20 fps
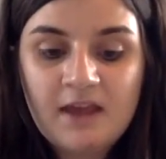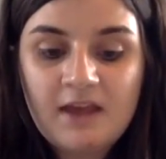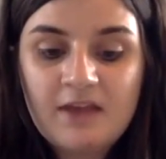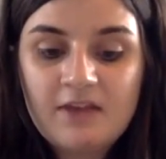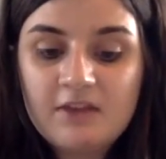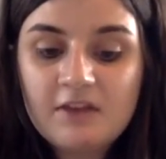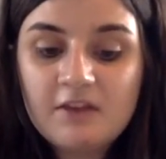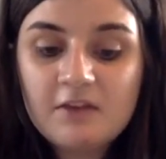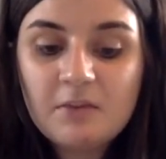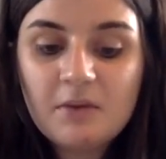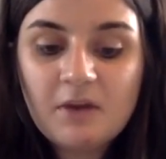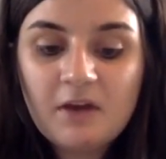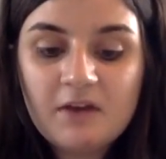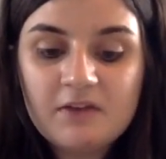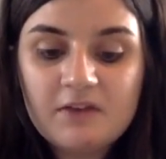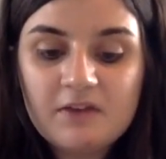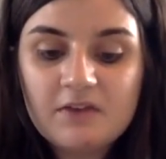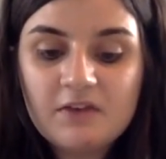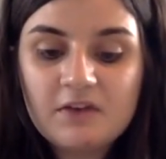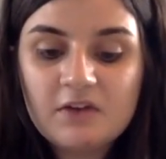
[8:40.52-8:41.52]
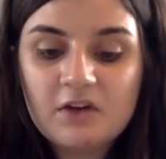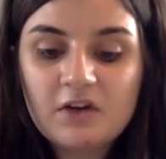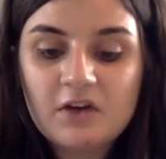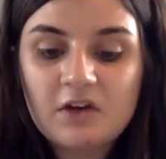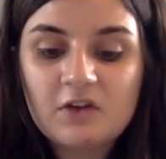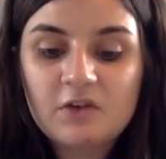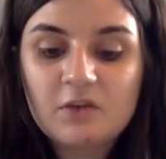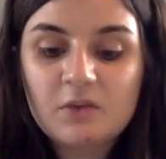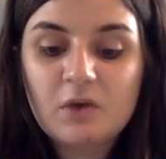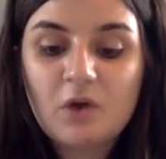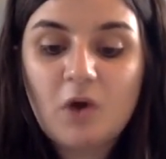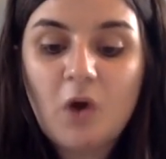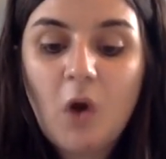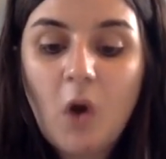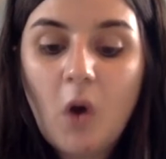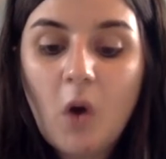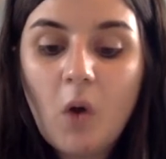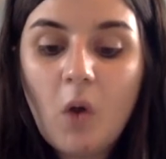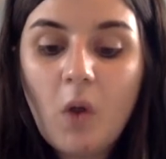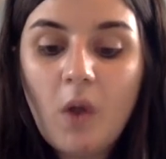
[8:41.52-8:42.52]
This process occurs when a
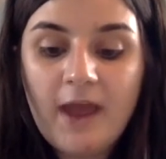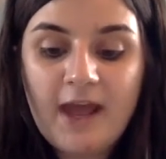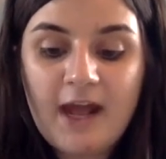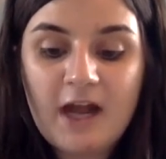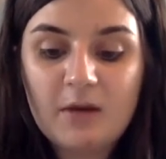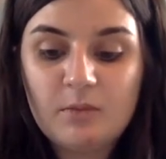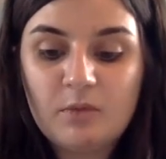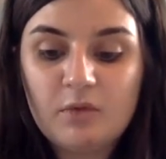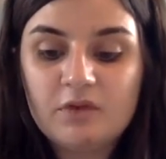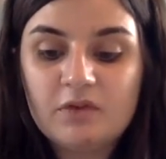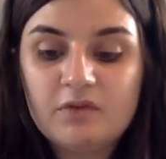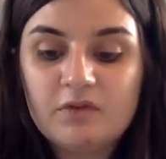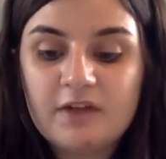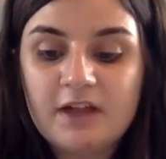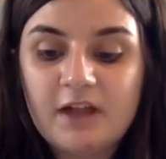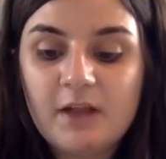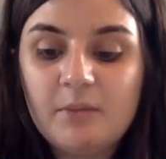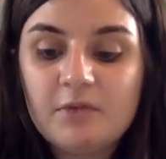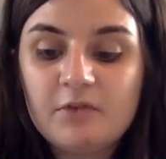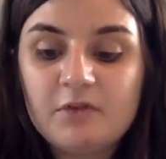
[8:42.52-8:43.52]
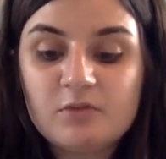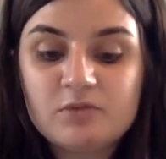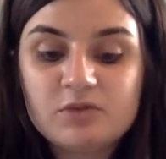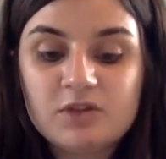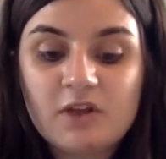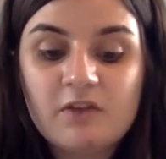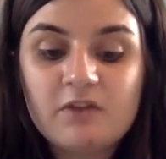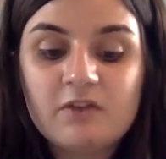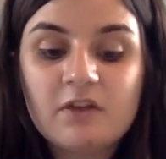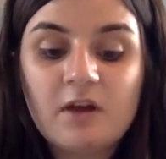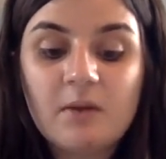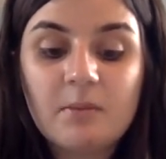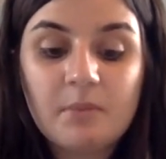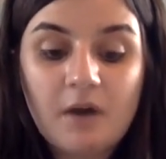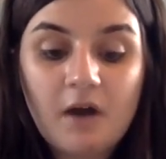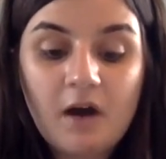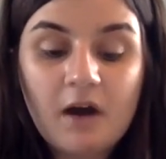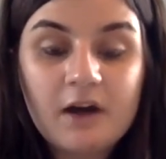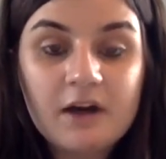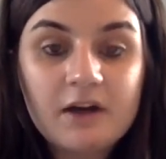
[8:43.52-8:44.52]
whole animal develops from just a
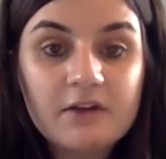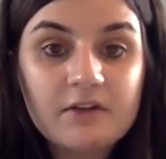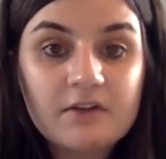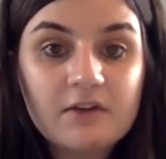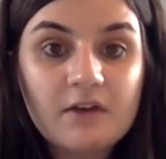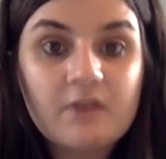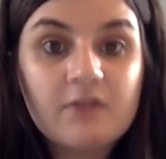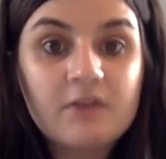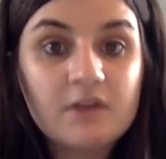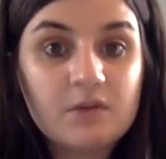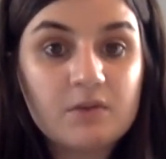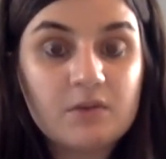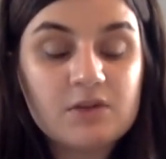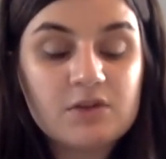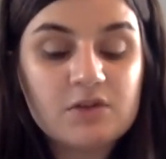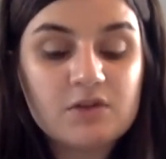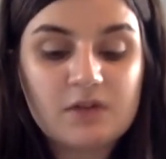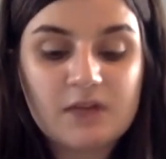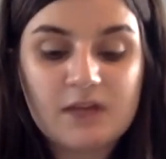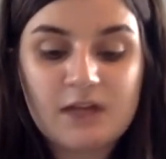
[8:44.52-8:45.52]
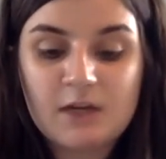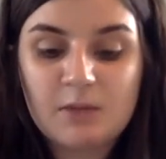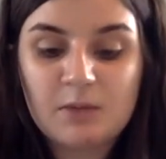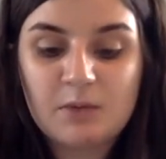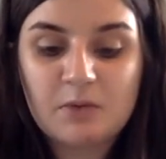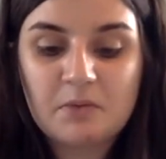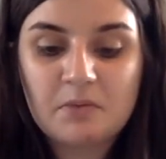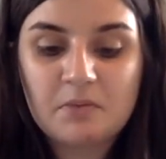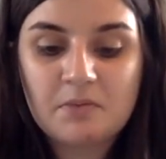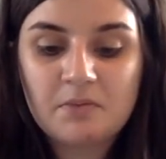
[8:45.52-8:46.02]
part of the original animal.